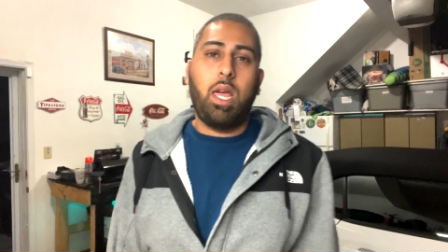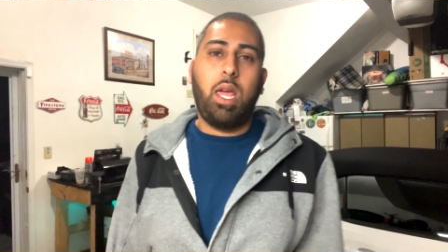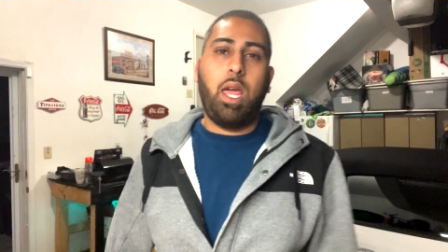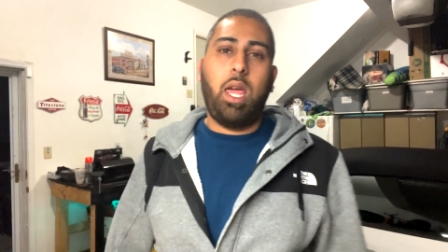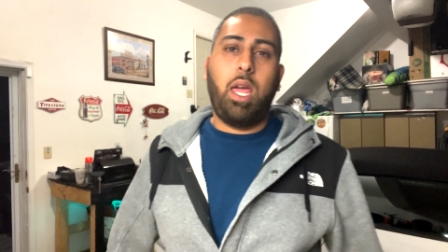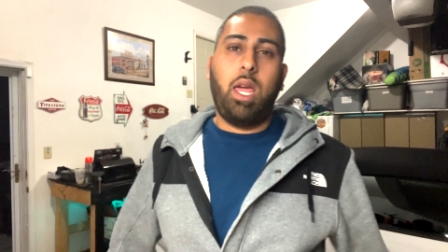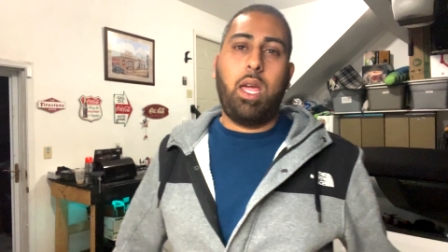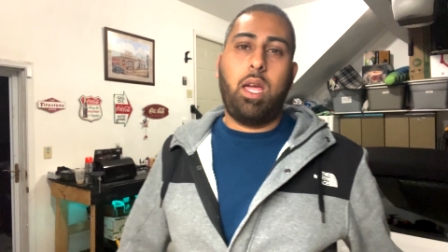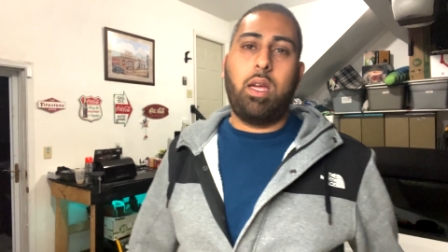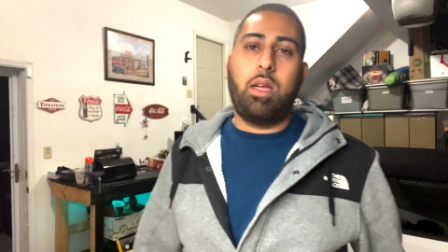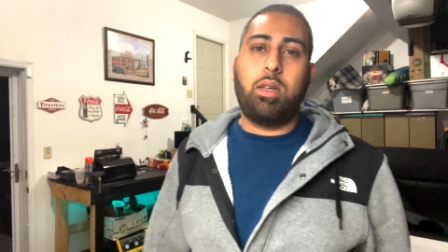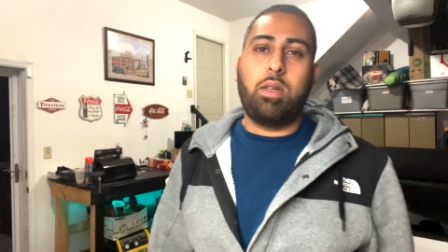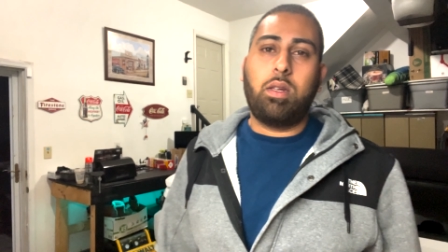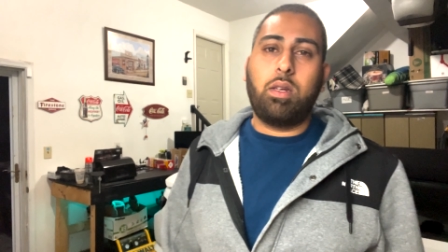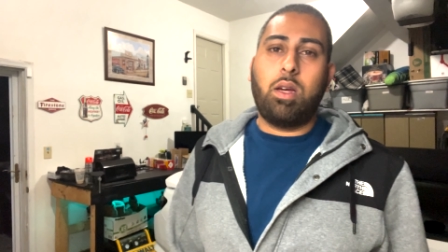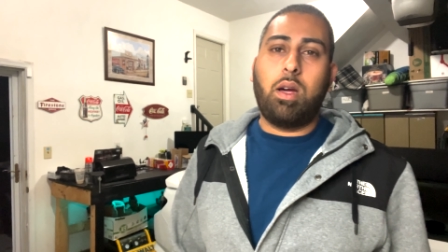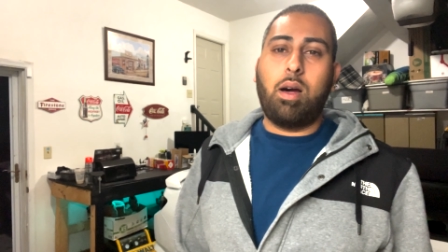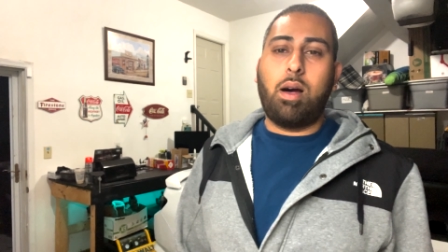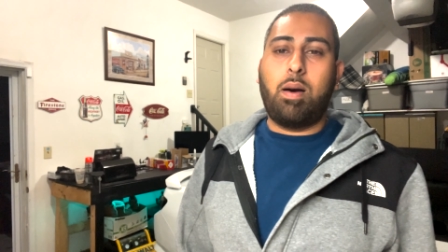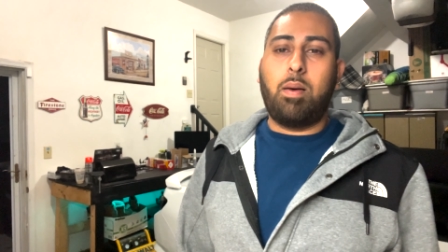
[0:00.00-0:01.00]
and
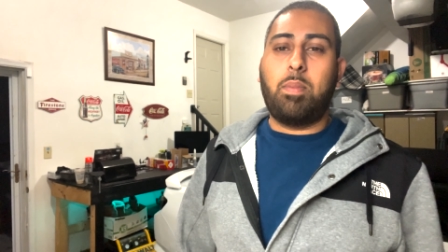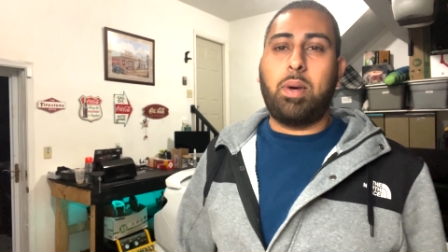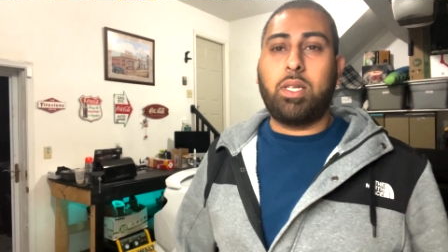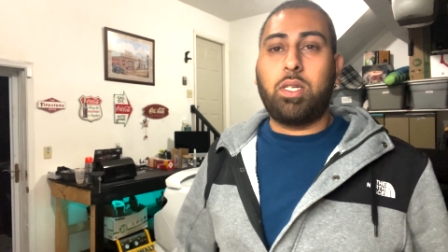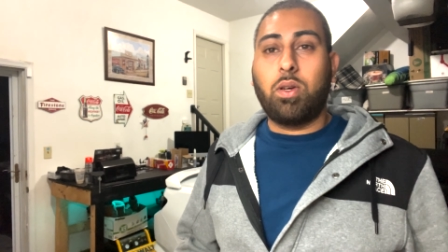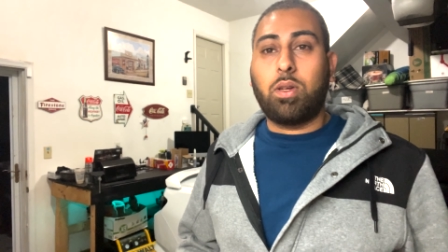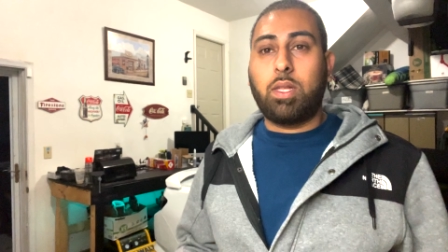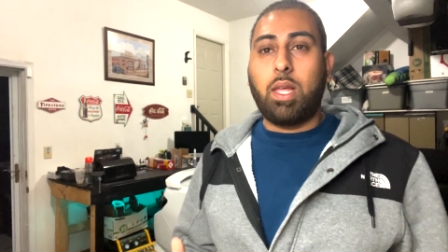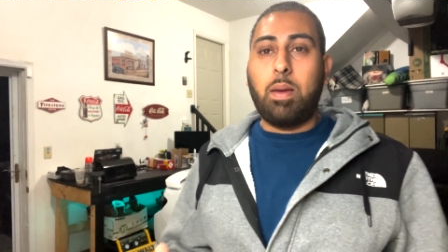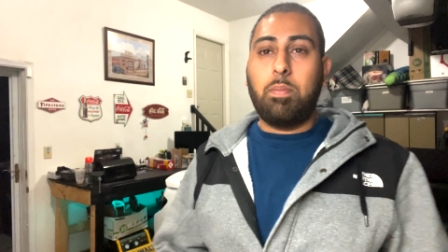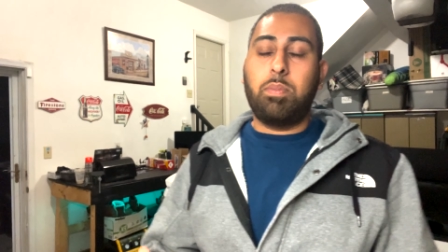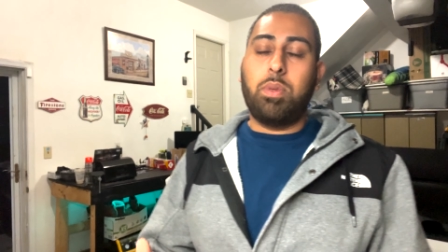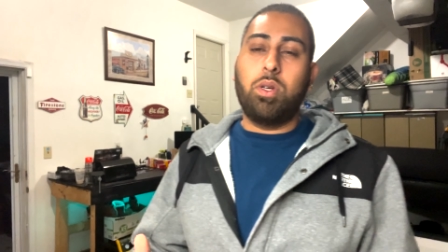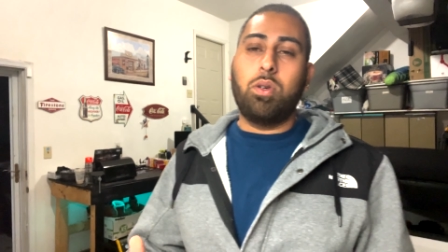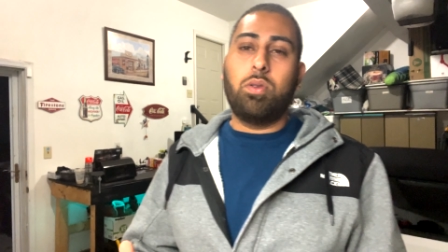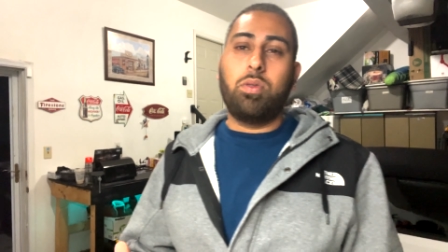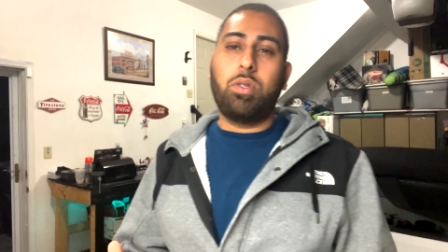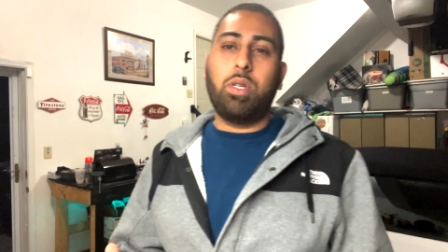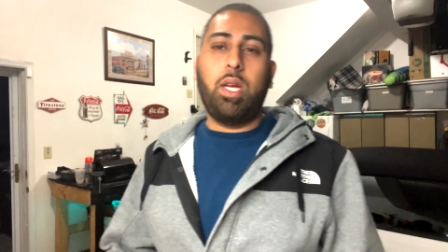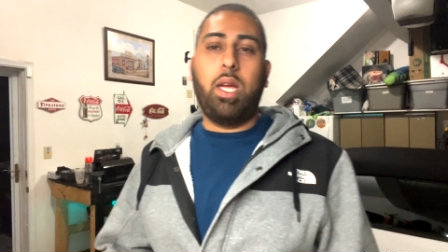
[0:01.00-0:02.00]
I took that
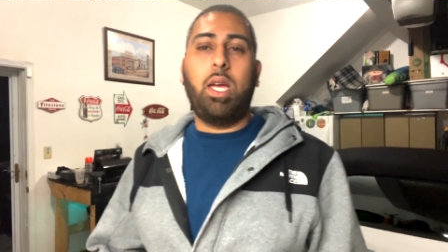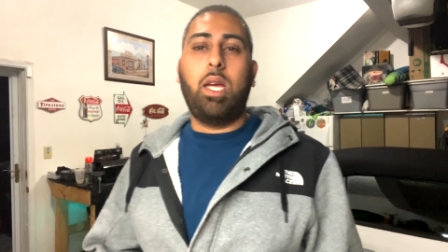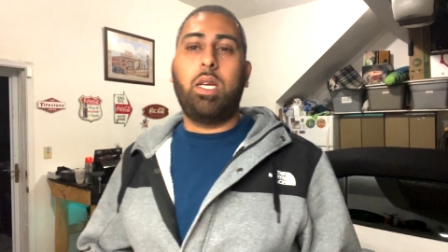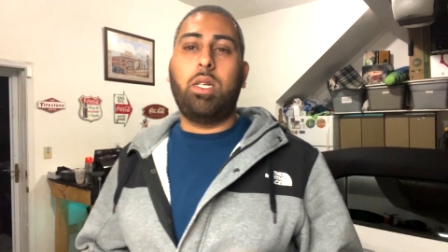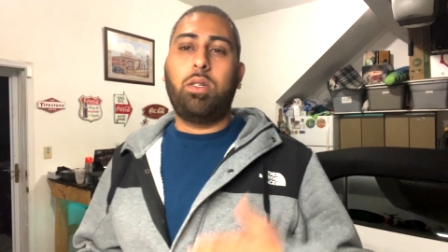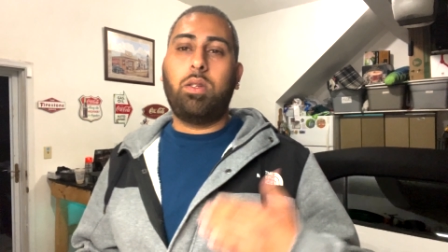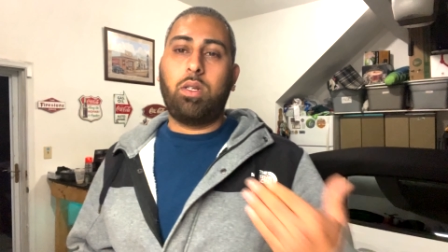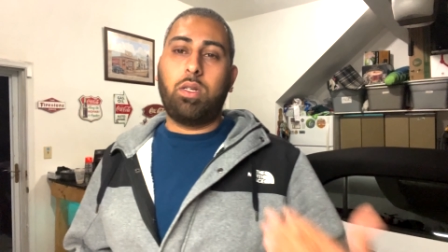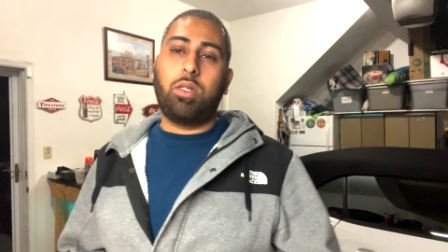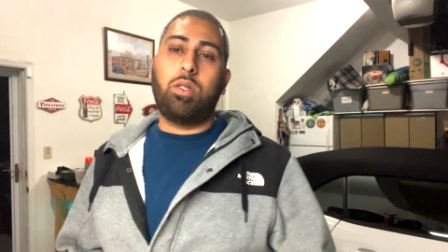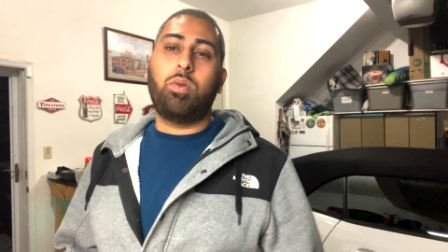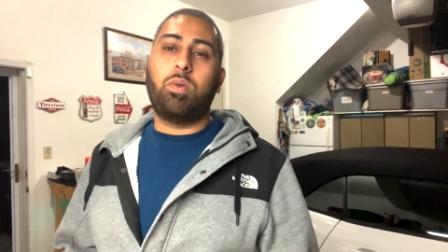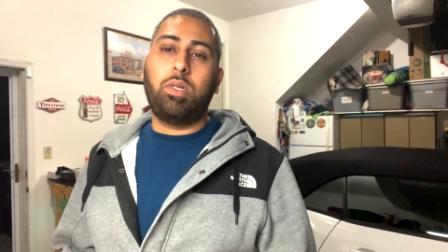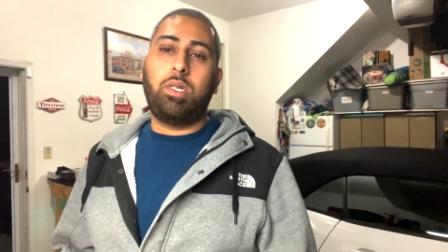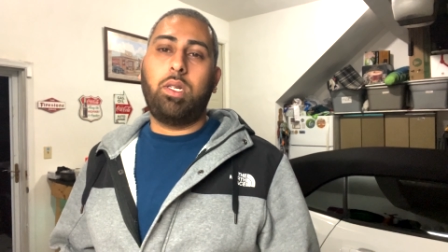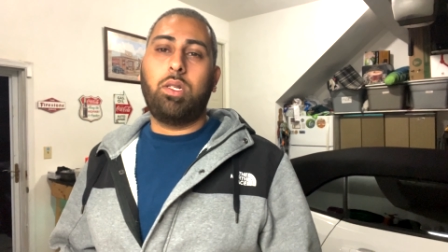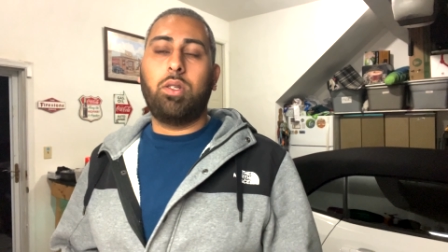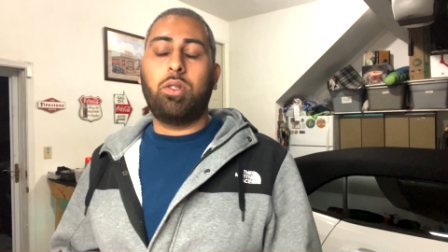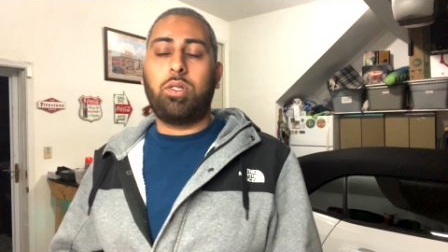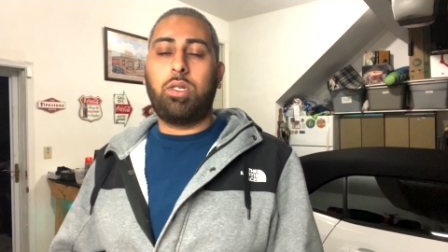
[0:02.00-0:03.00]
build and took it to a
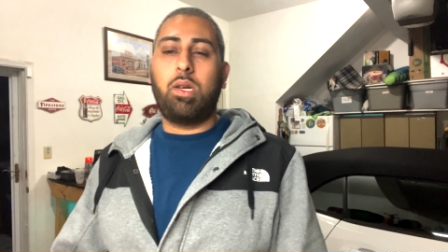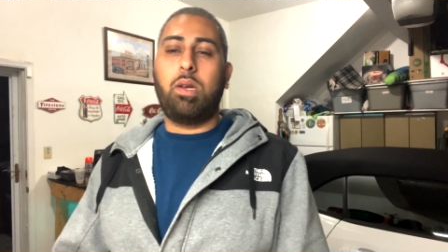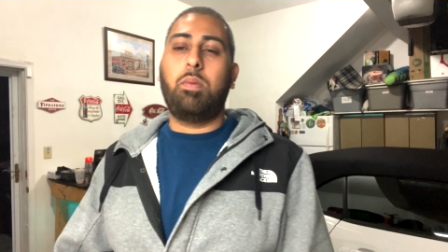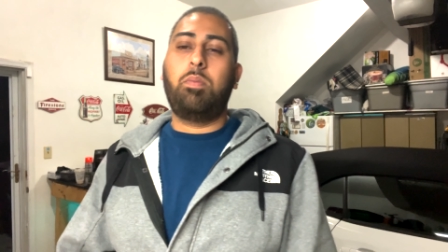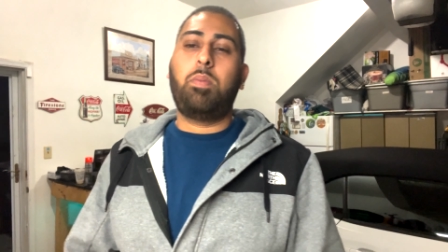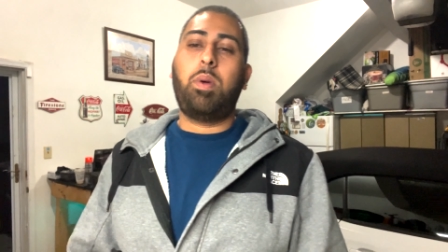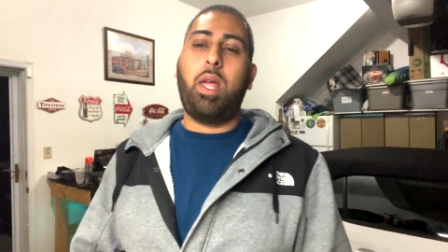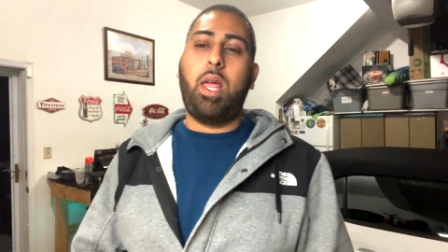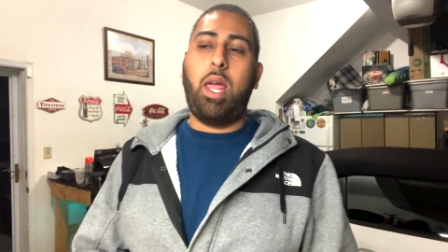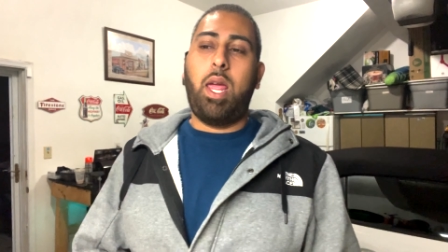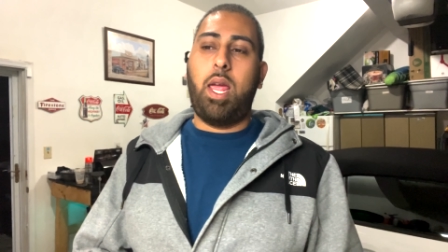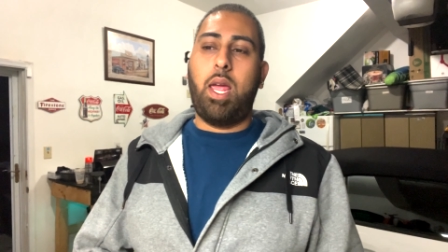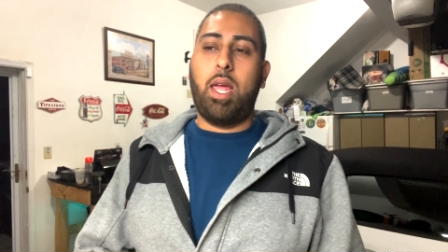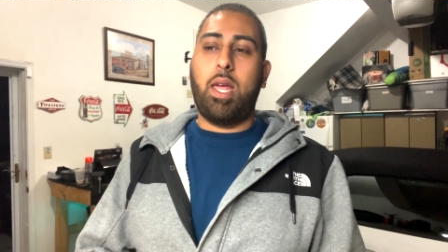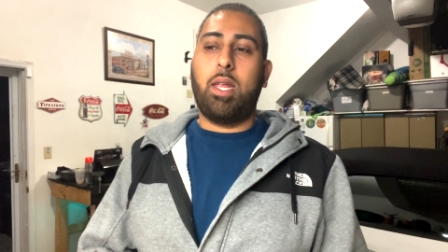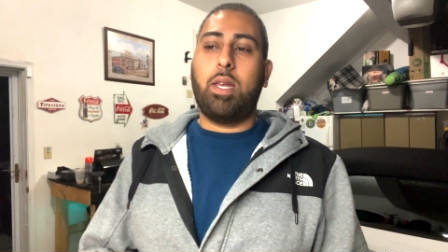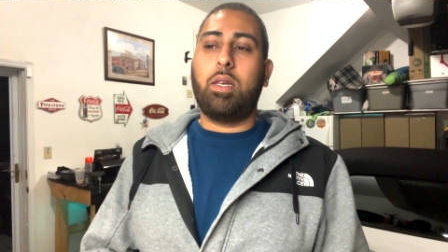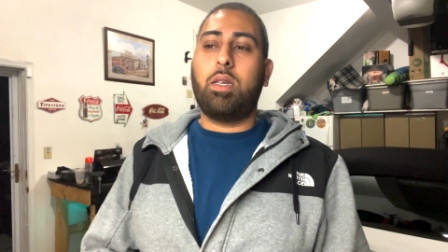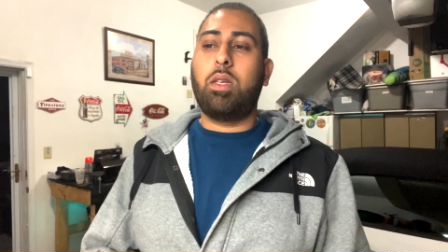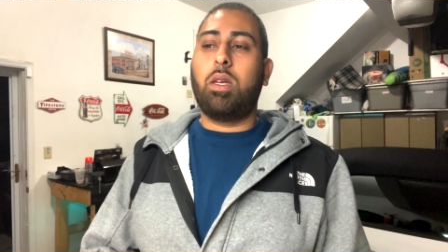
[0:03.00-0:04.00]
dealership
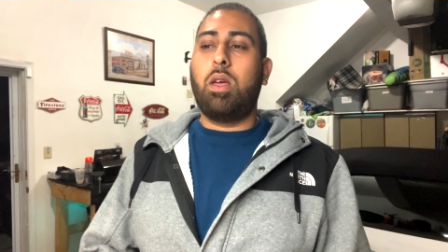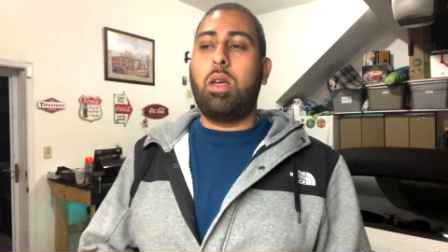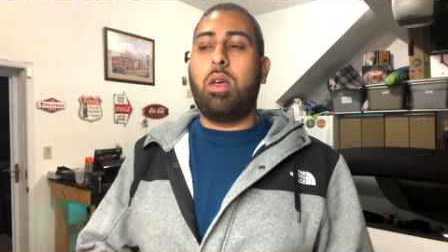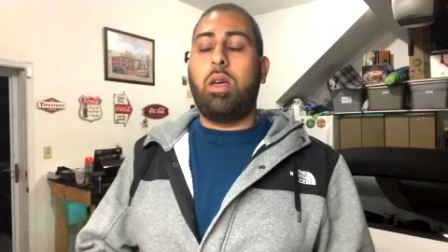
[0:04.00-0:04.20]
and